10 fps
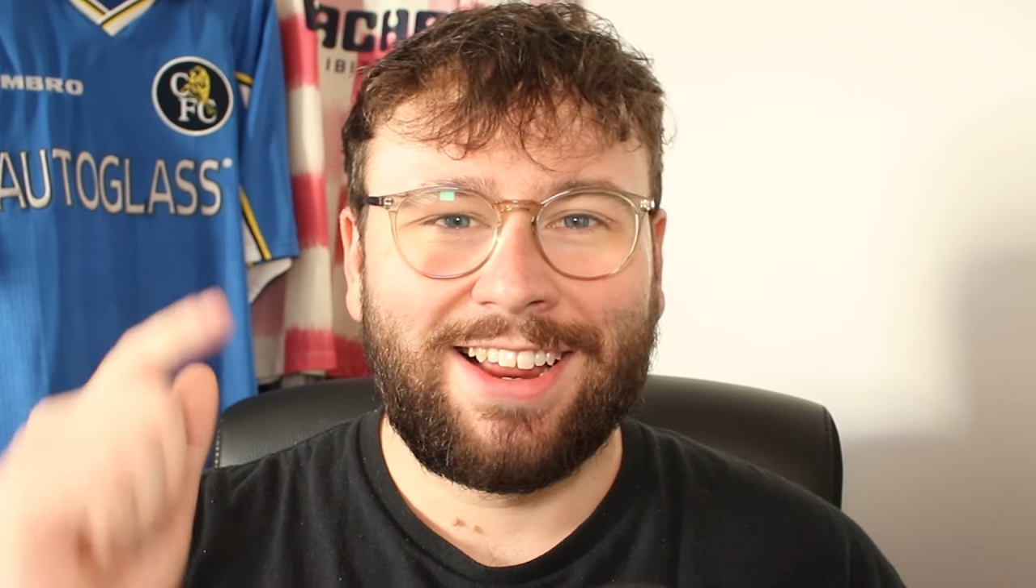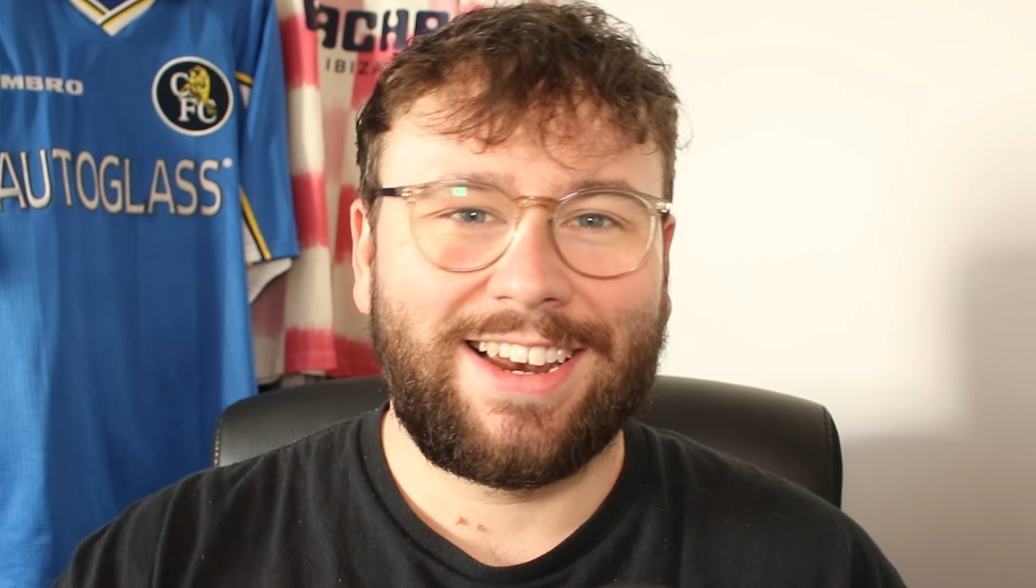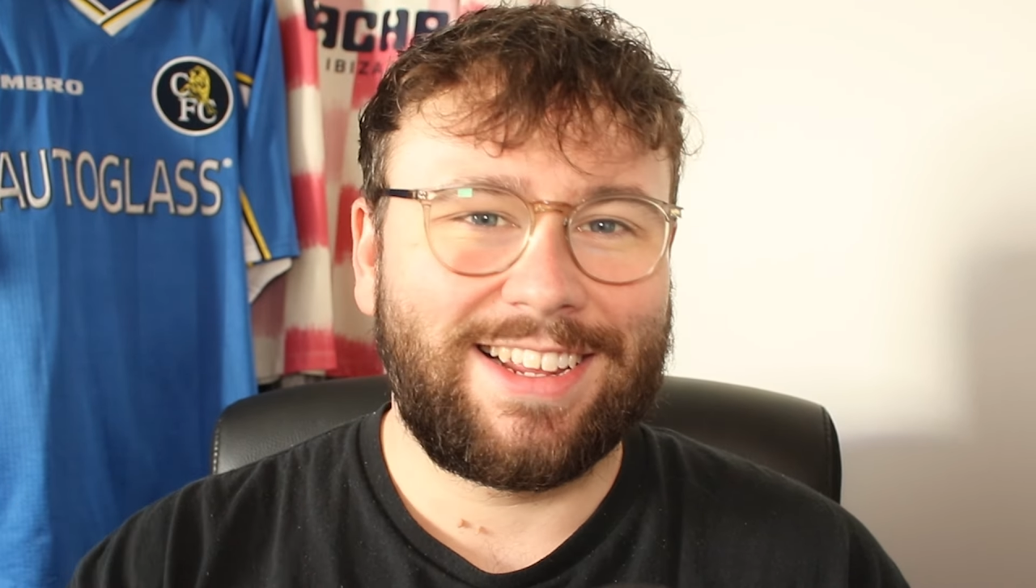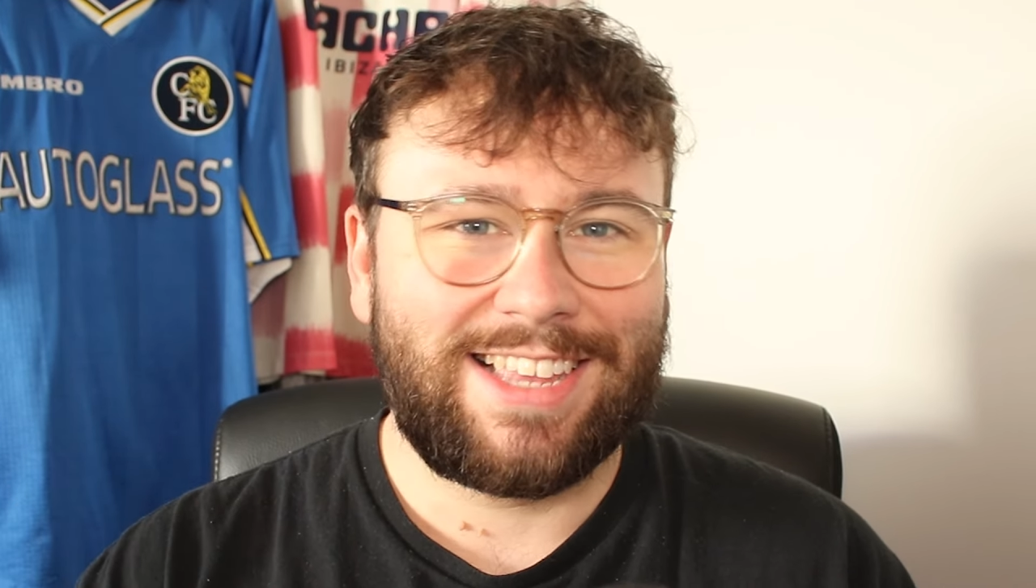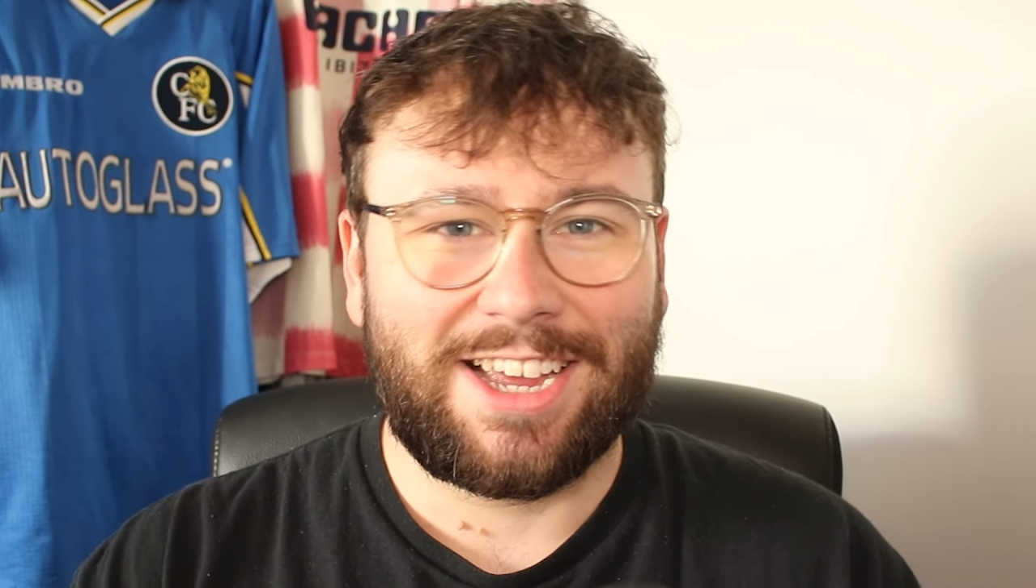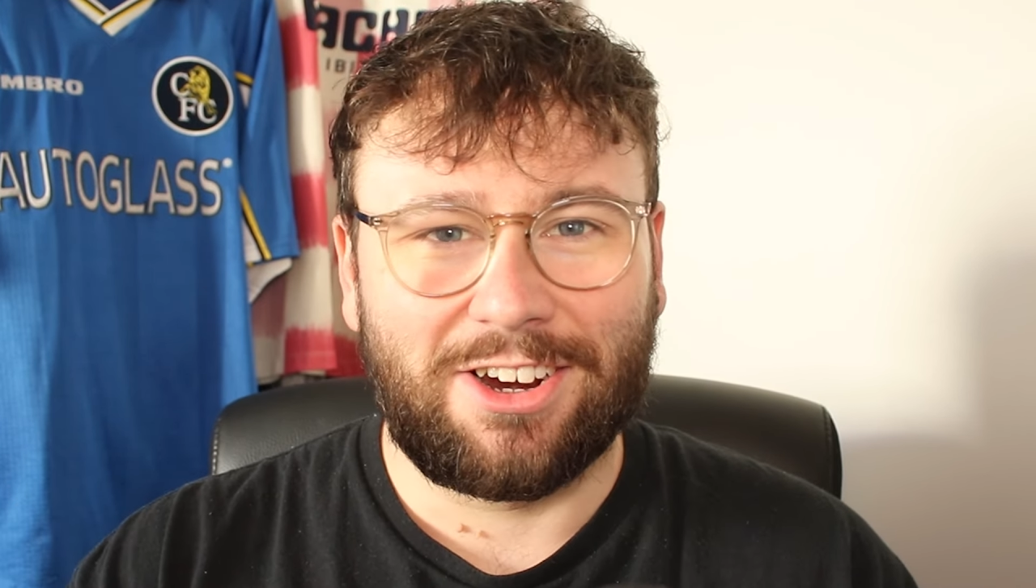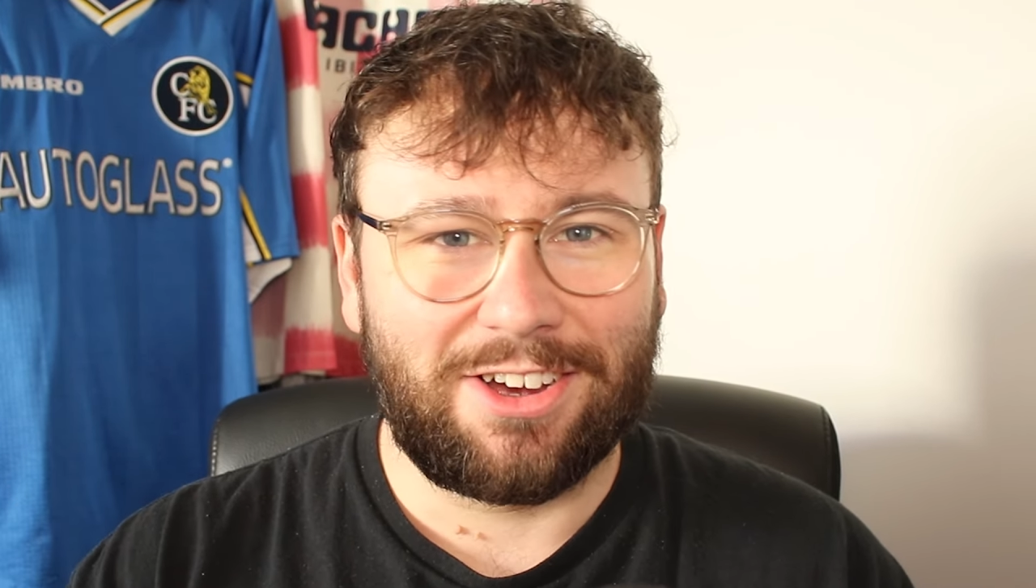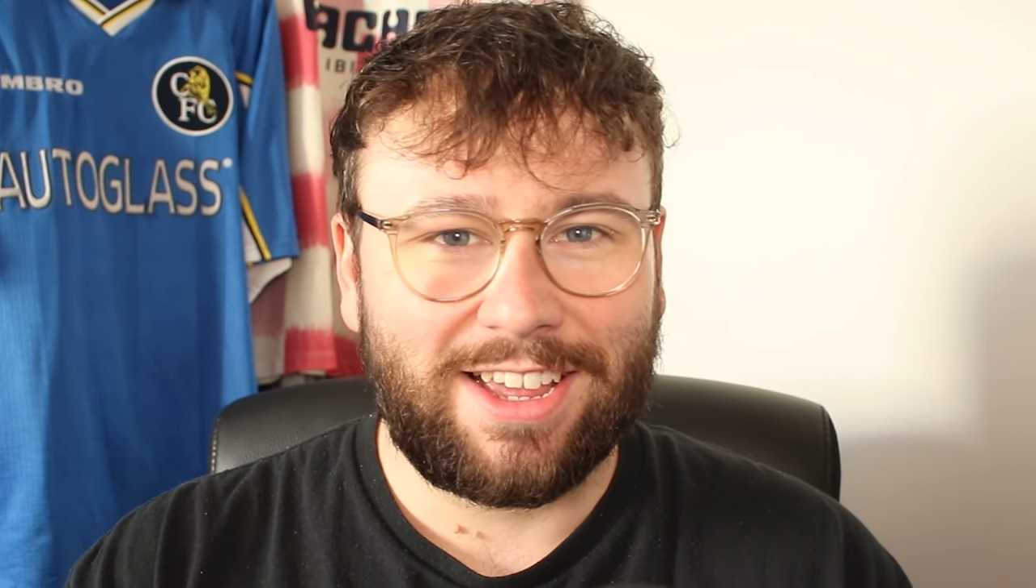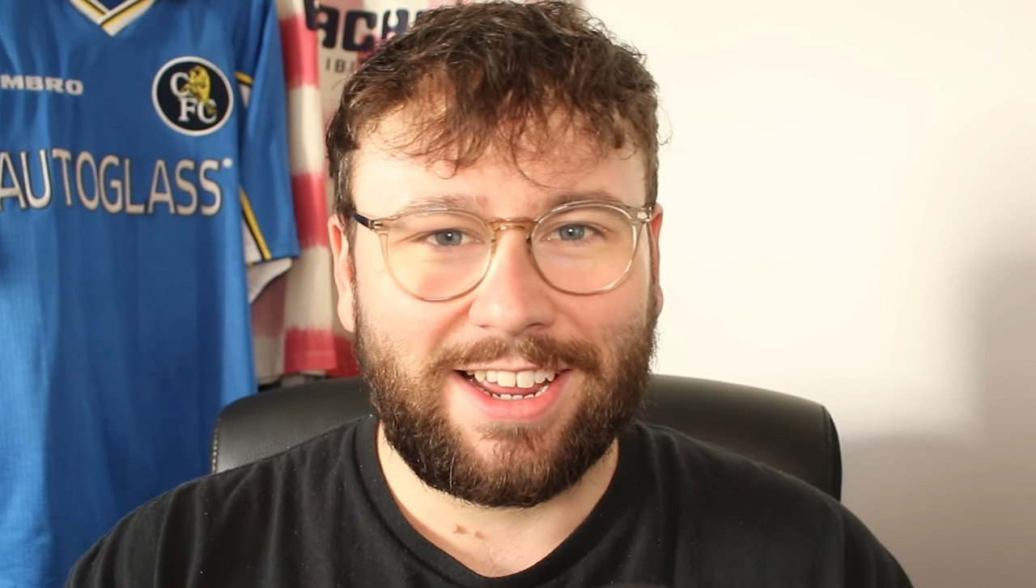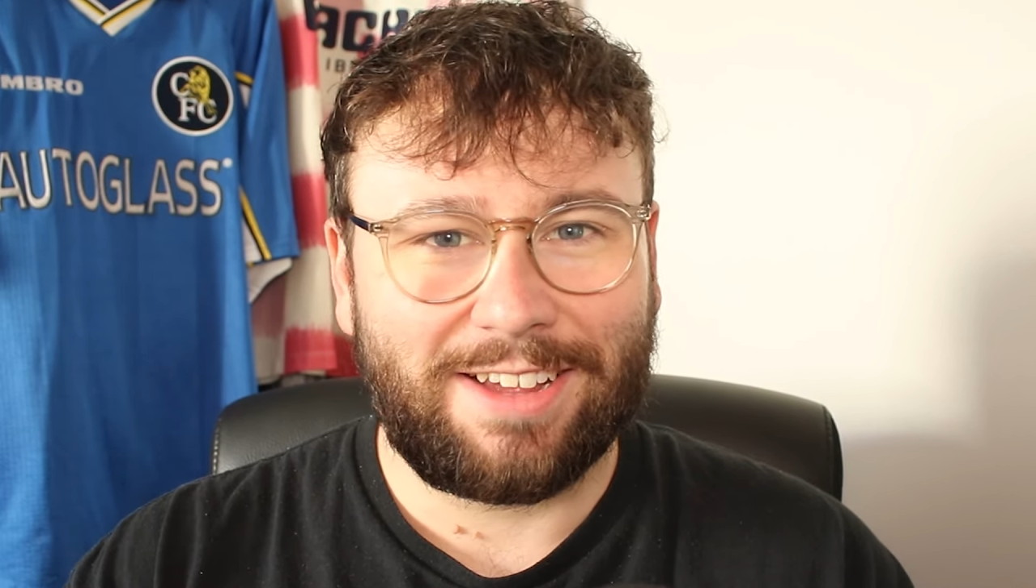Let's take a look at